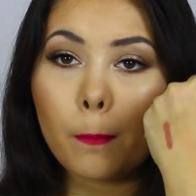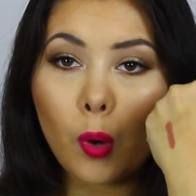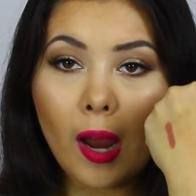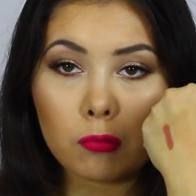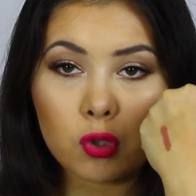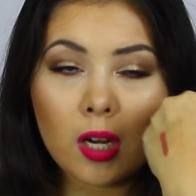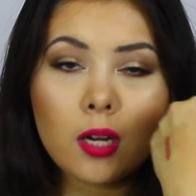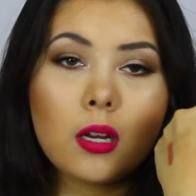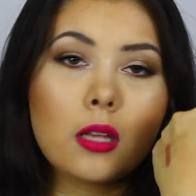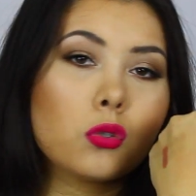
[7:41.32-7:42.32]
brown
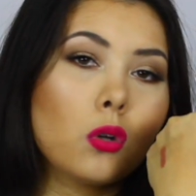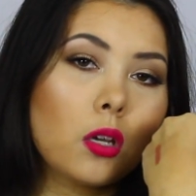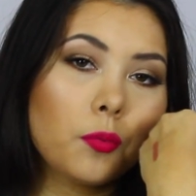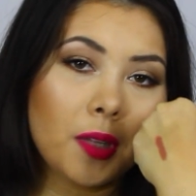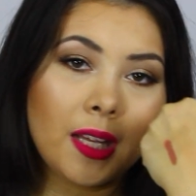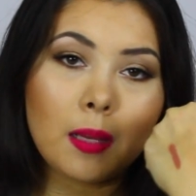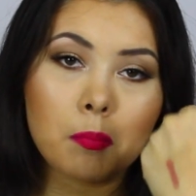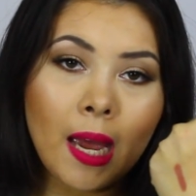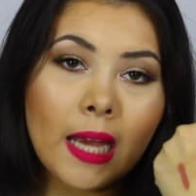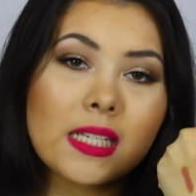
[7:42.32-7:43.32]
shade. It's not completely
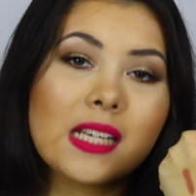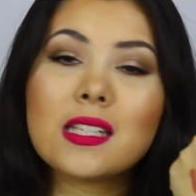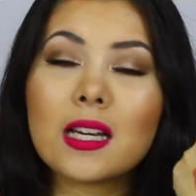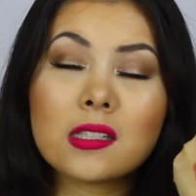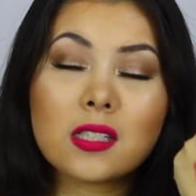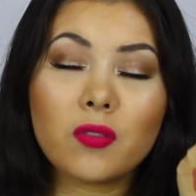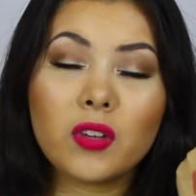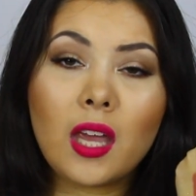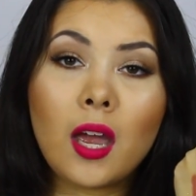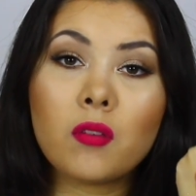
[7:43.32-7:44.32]
matte. It does
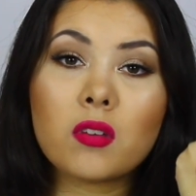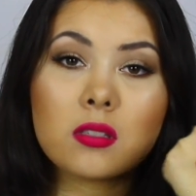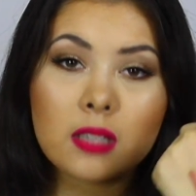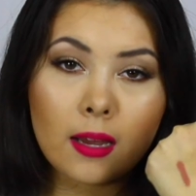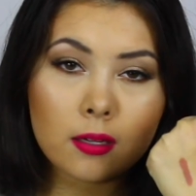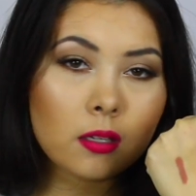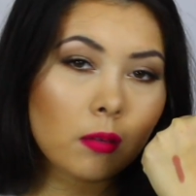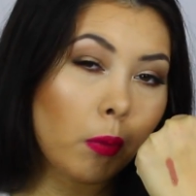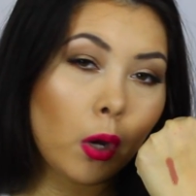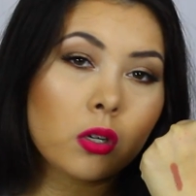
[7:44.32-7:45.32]
definitely have a satin
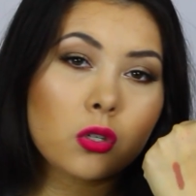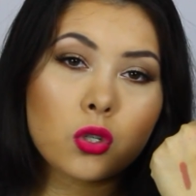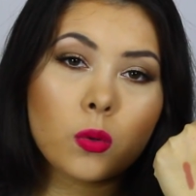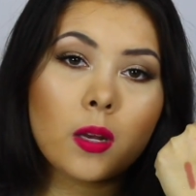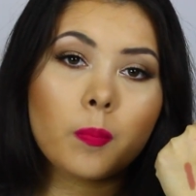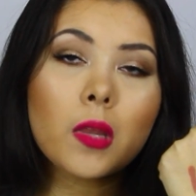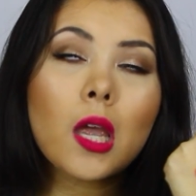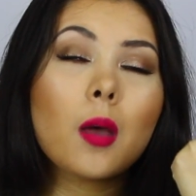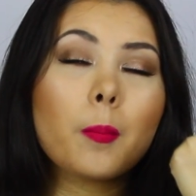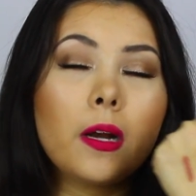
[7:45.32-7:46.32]
component to it,
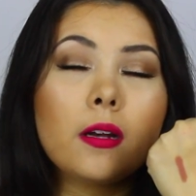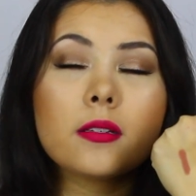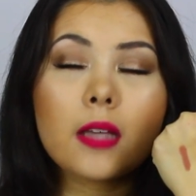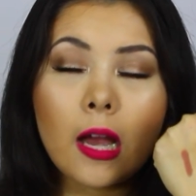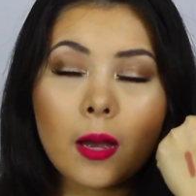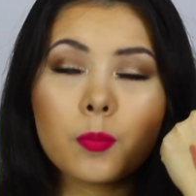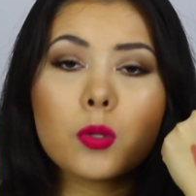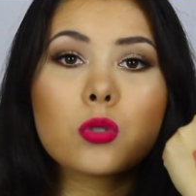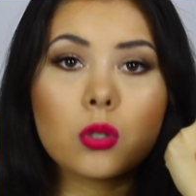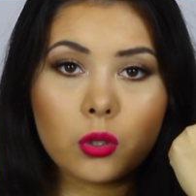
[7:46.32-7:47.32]
but it is
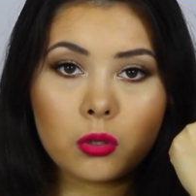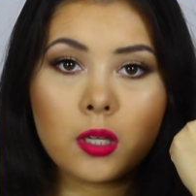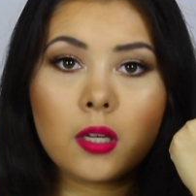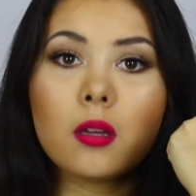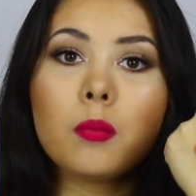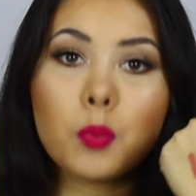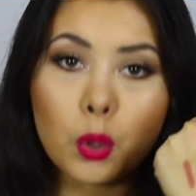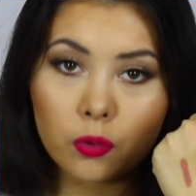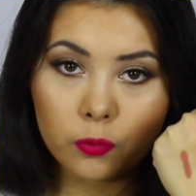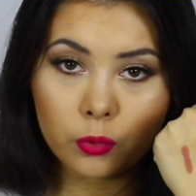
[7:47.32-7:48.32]
absolutely
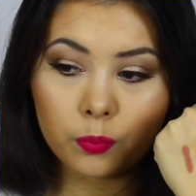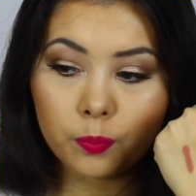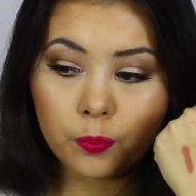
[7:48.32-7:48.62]
beautiful.